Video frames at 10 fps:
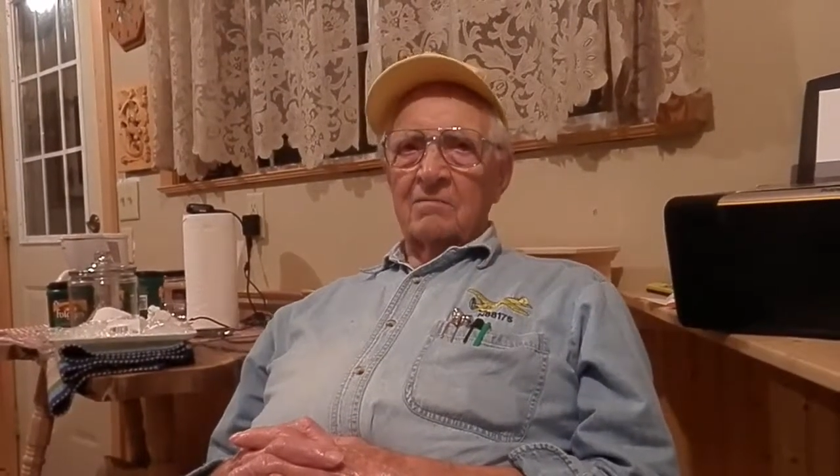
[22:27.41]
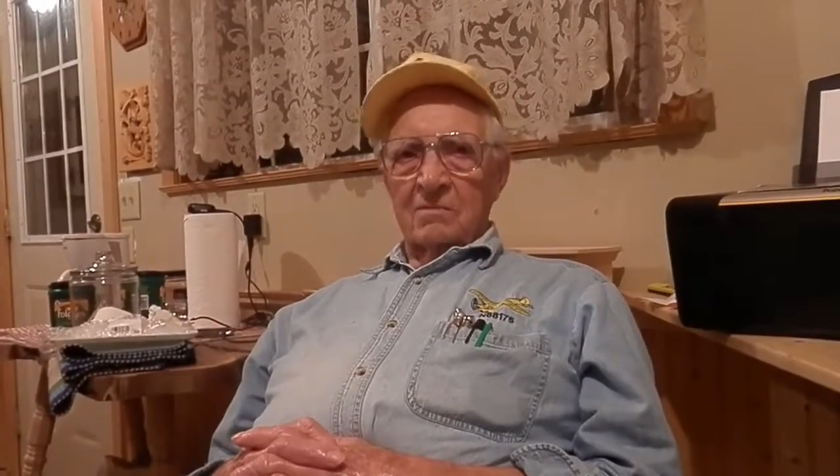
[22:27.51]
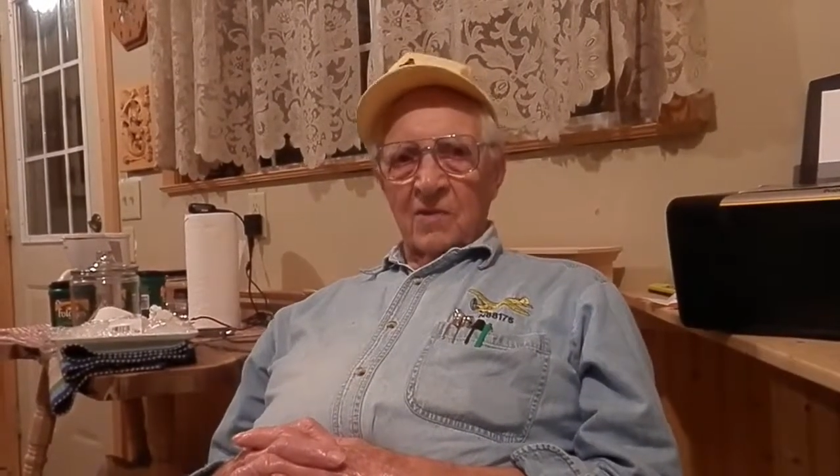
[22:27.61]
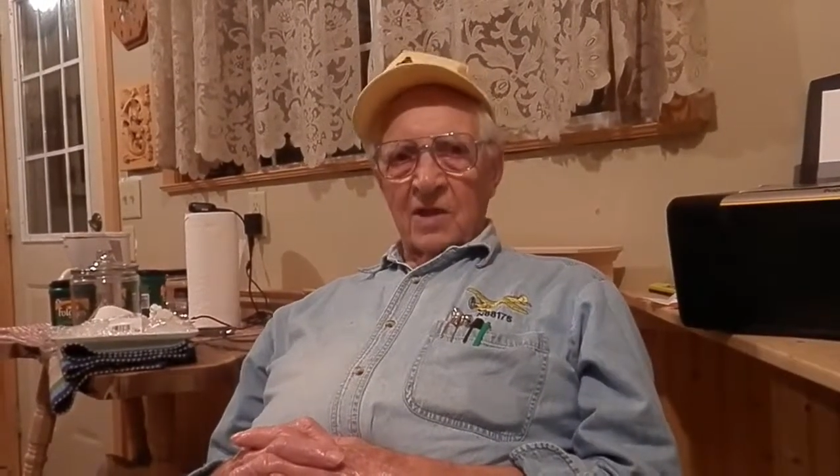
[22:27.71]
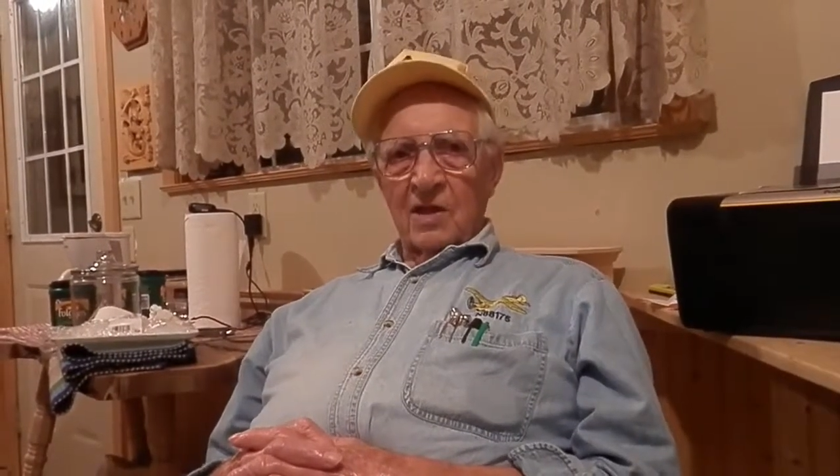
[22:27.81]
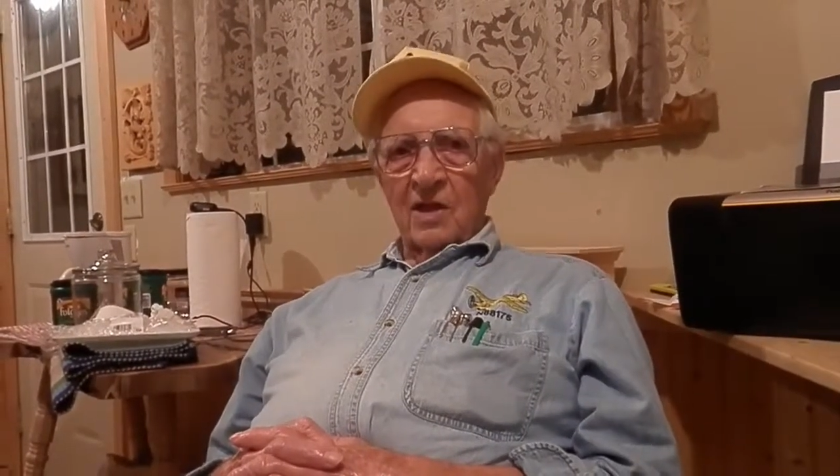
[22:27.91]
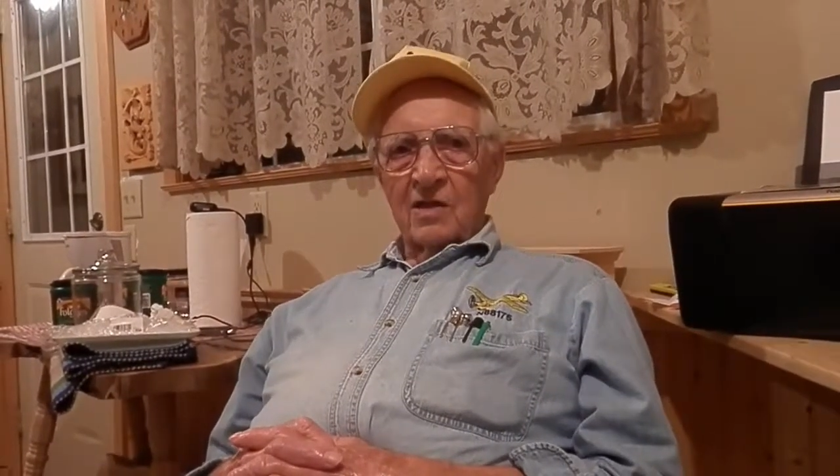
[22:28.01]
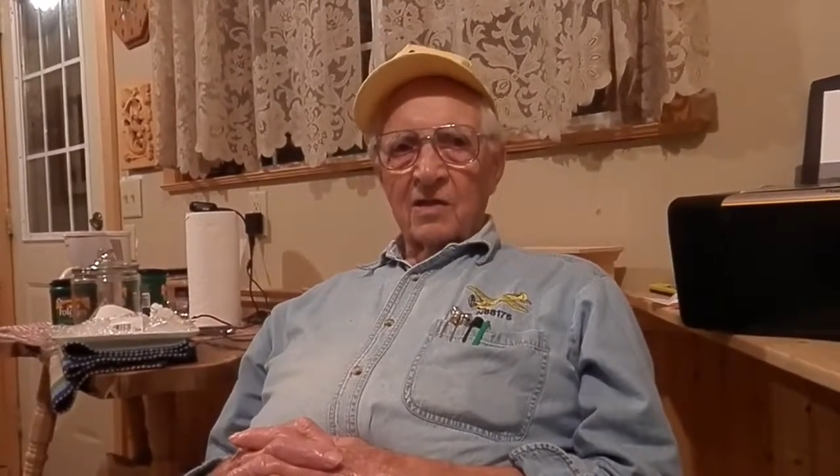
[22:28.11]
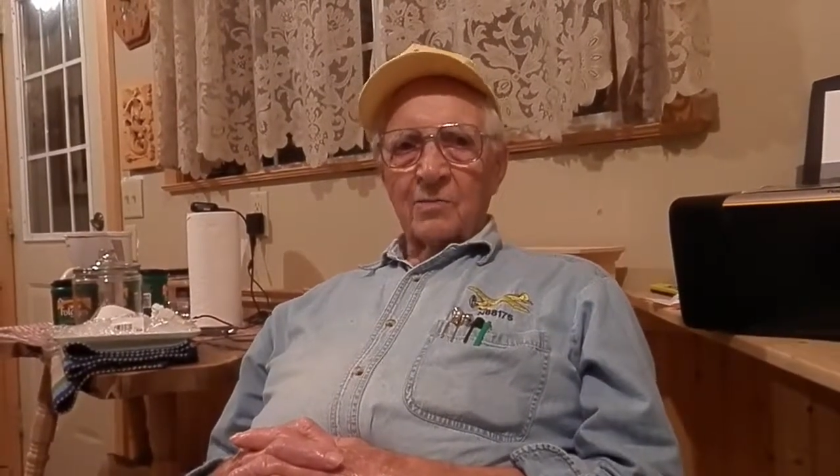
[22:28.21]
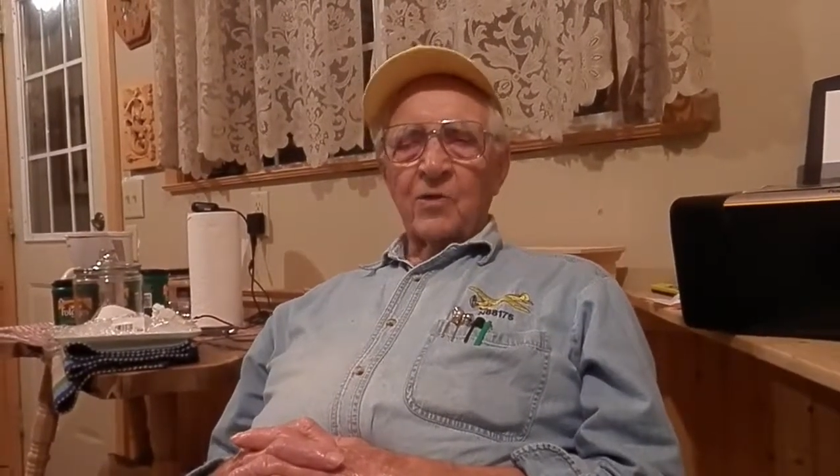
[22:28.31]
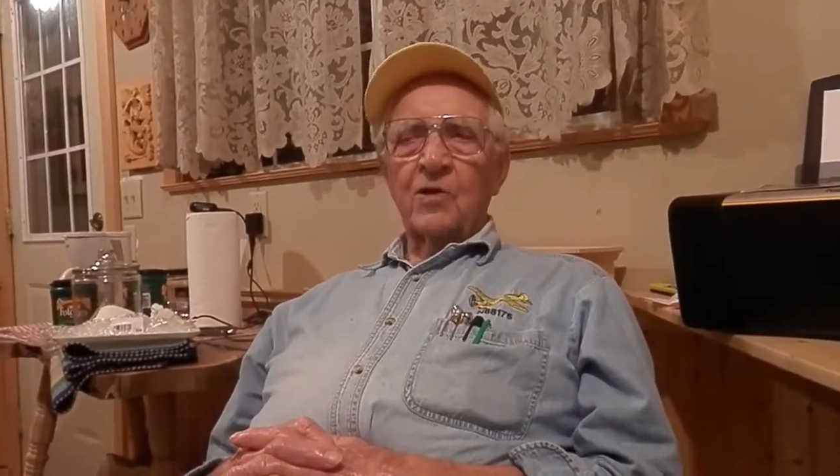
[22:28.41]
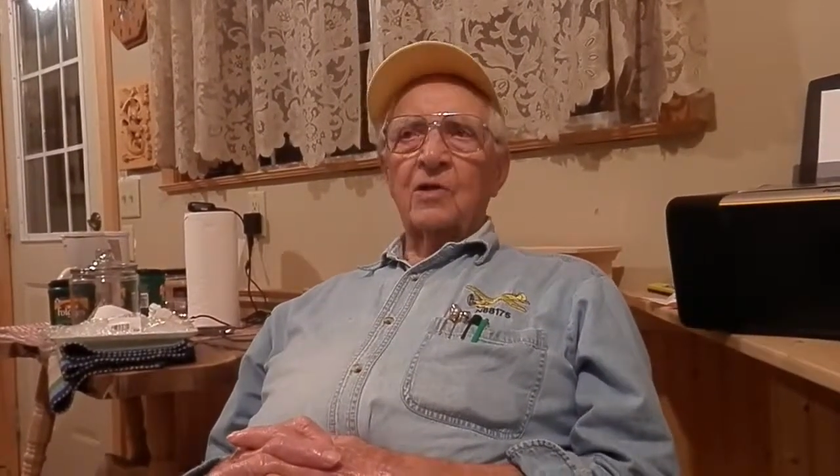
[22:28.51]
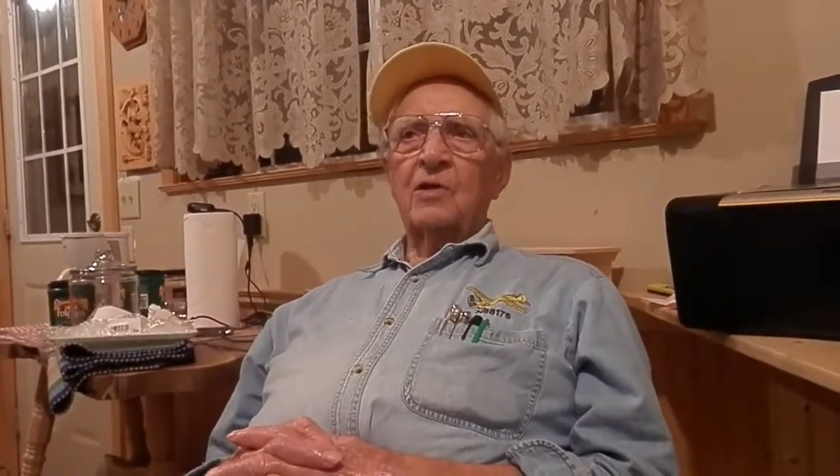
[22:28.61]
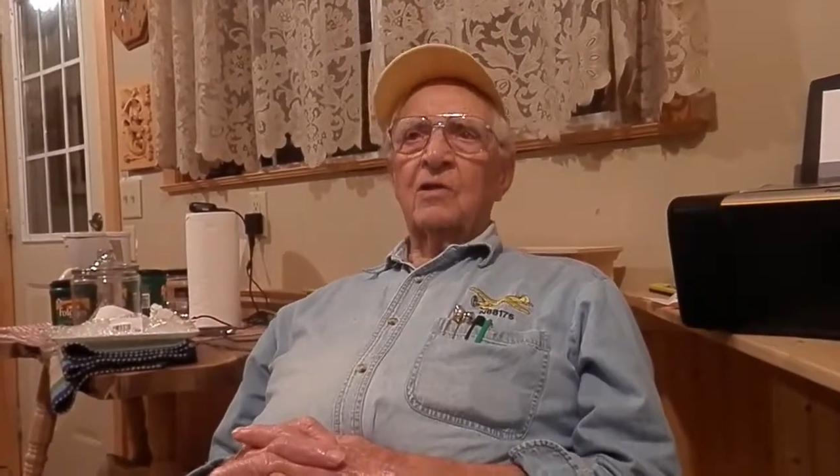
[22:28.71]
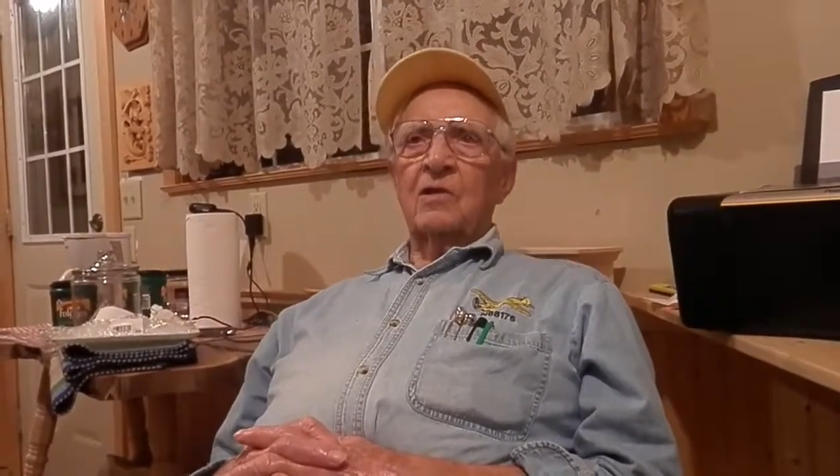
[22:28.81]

when I got to the point